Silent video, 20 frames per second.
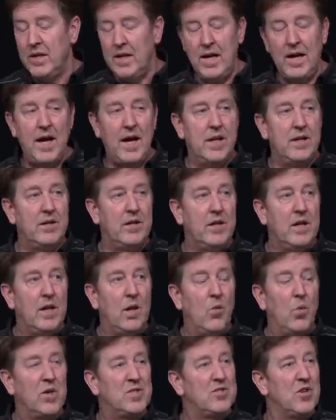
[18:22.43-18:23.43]
And
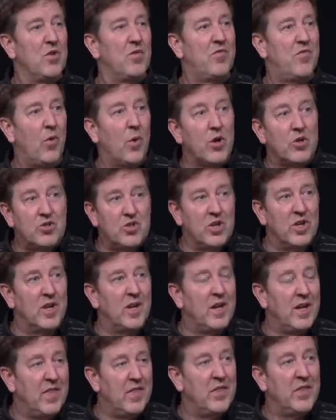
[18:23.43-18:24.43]
what's
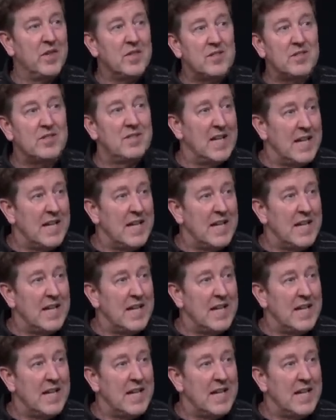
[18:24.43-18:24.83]
unfortunate in this